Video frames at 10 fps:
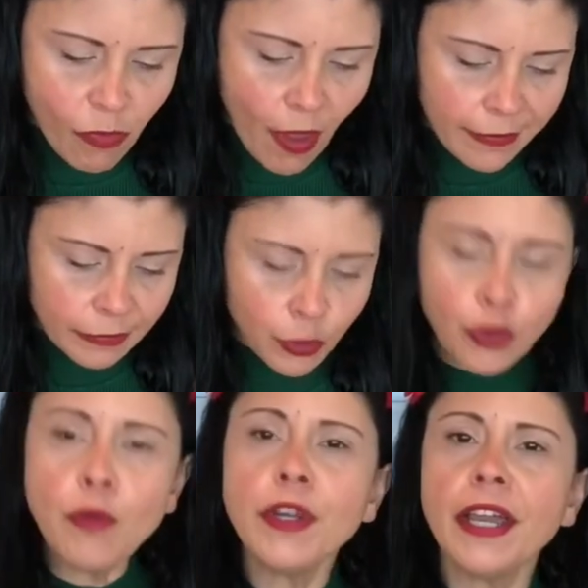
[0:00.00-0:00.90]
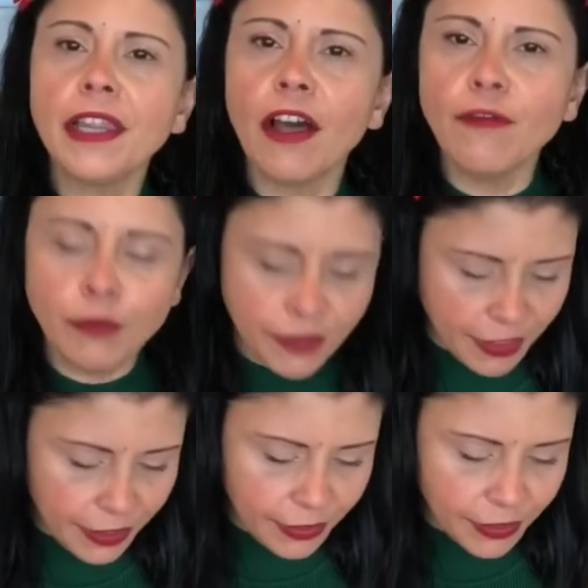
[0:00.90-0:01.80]
You know what I love with
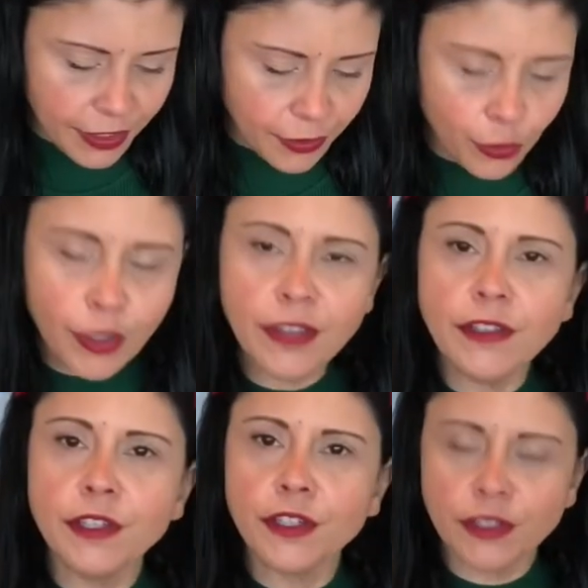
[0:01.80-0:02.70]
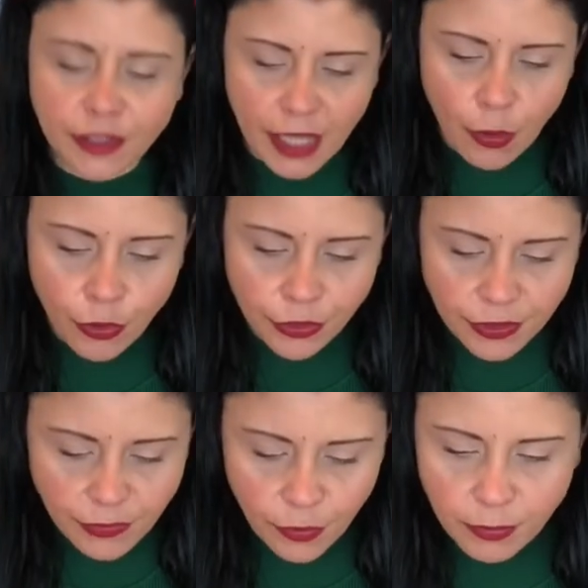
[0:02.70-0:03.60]
these is you get the little
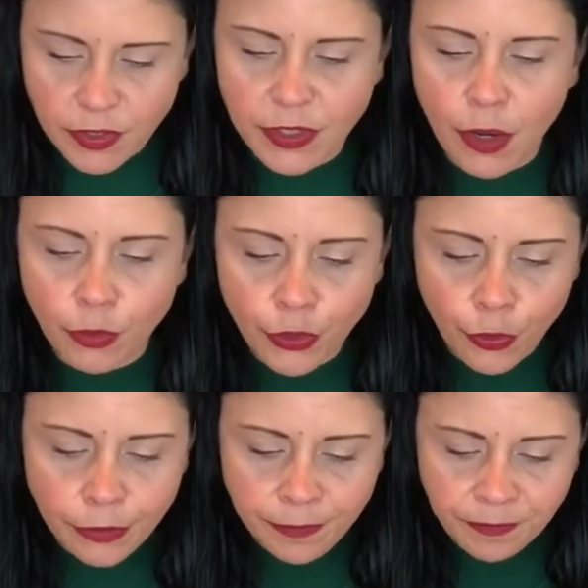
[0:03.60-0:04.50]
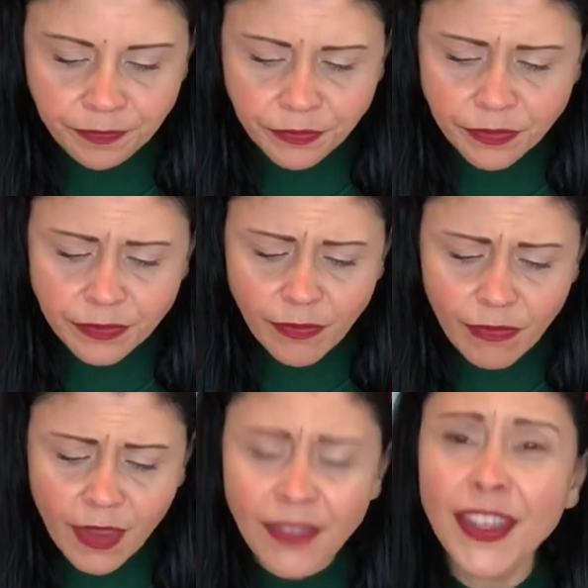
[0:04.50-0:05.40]
sourness from the sourdough,
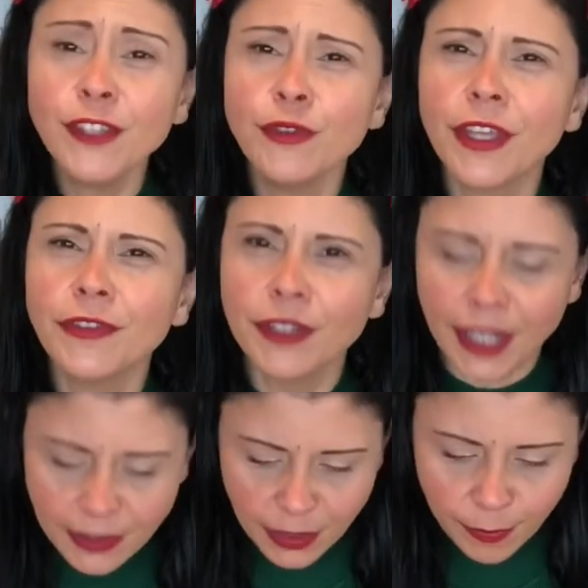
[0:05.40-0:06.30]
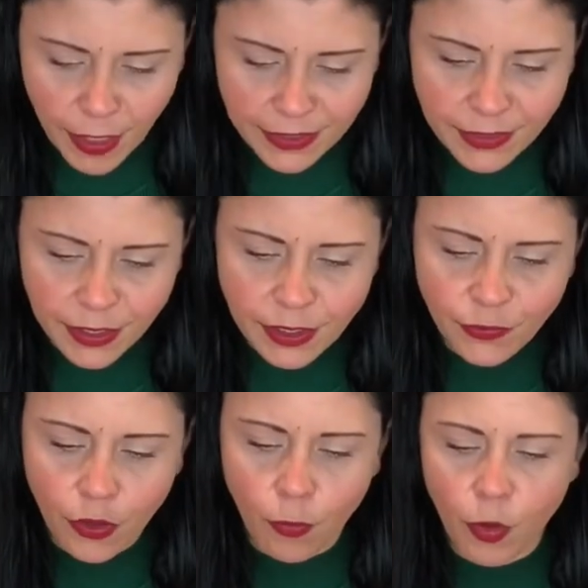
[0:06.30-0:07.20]
and then you get the nice spices
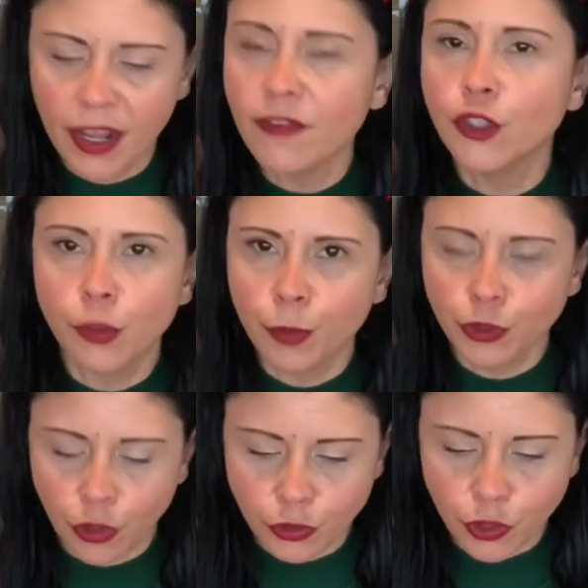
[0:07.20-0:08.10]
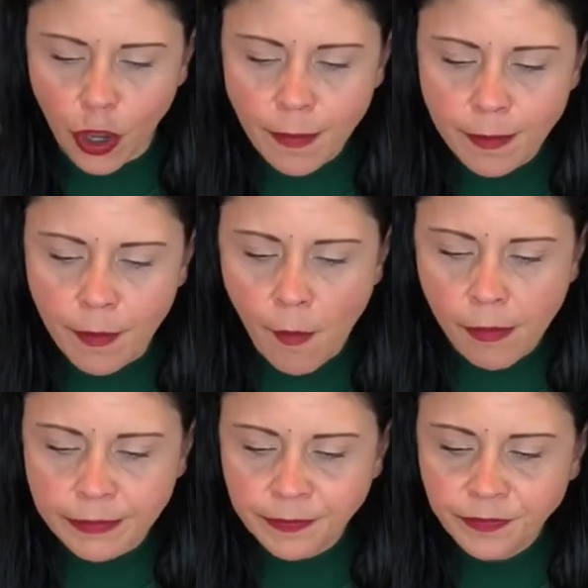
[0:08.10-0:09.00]
from whatever you put on top.
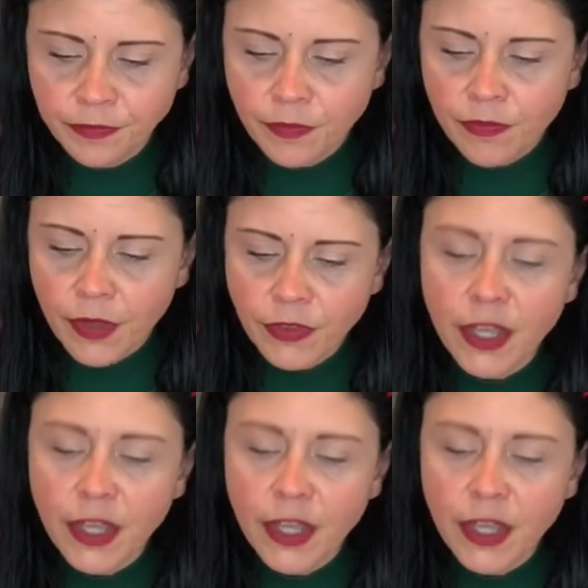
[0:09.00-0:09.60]
They are